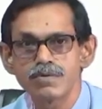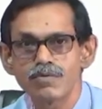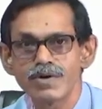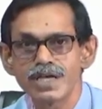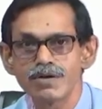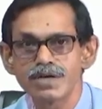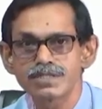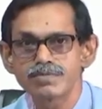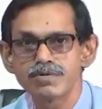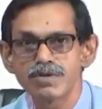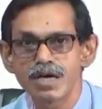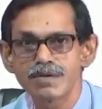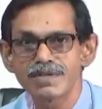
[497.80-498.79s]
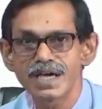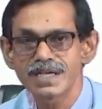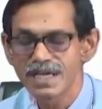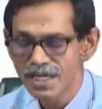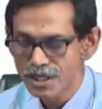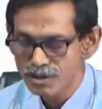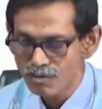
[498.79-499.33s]
well was full of that.
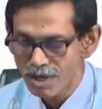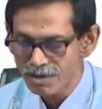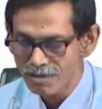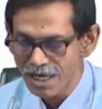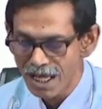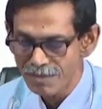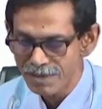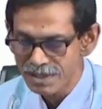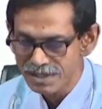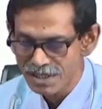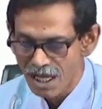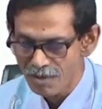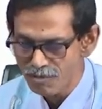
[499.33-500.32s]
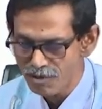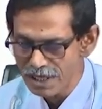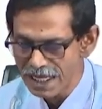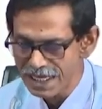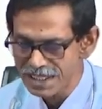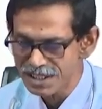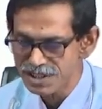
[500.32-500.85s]
So, what will happen? Some will
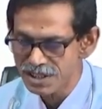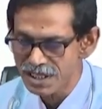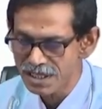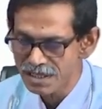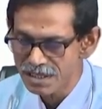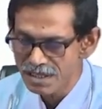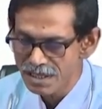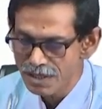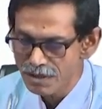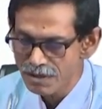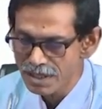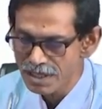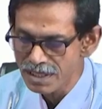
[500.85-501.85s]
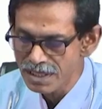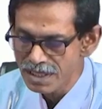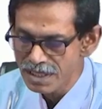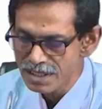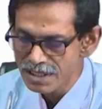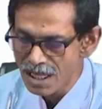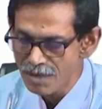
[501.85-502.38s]
attach here, okay,
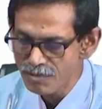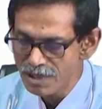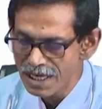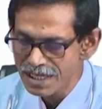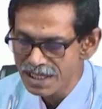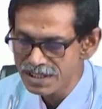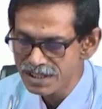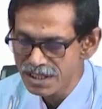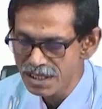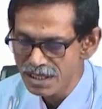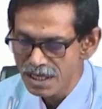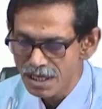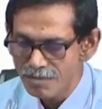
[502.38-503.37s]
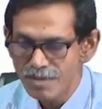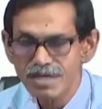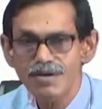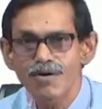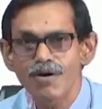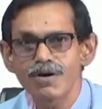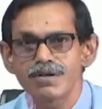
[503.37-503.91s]
some will attach here,
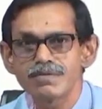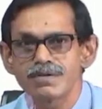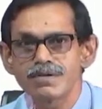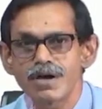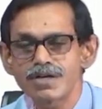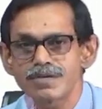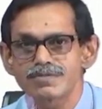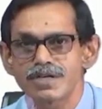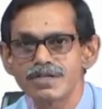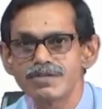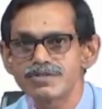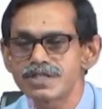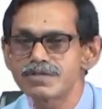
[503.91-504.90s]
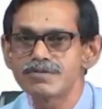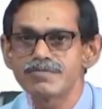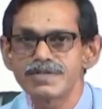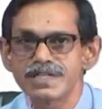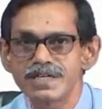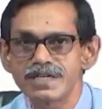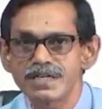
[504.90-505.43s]
but all lot of solution will
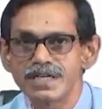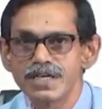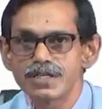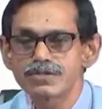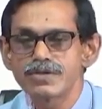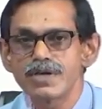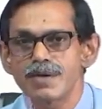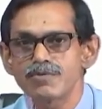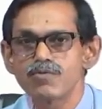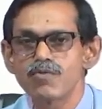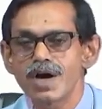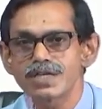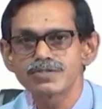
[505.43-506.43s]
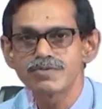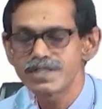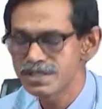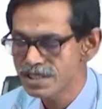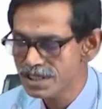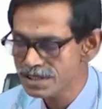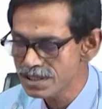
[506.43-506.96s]
be there. So, you have to wash
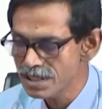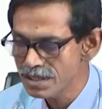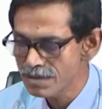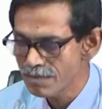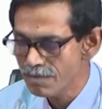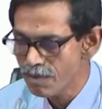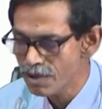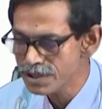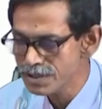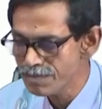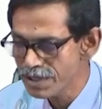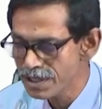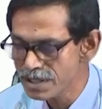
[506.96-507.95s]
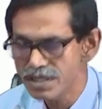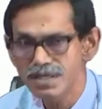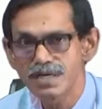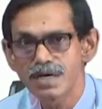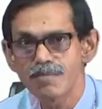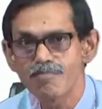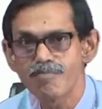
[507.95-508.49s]
with just phosphate
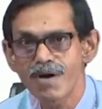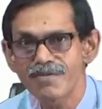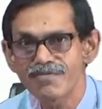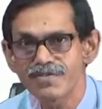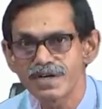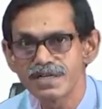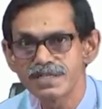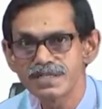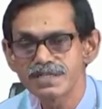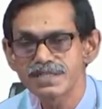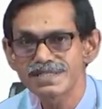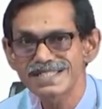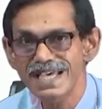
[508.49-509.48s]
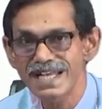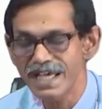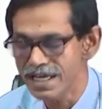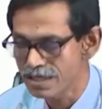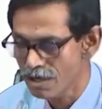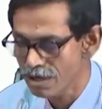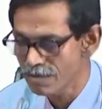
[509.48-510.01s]
buffered
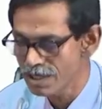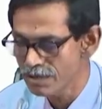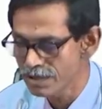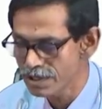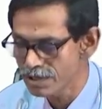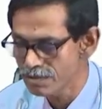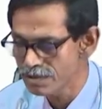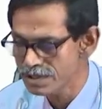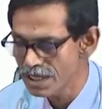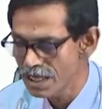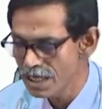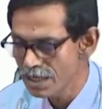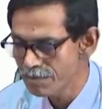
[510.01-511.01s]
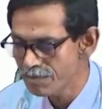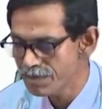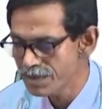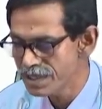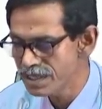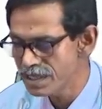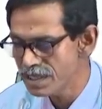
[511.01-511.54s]
saline, normally we use
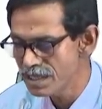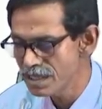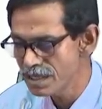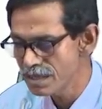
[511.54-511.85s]
PBS,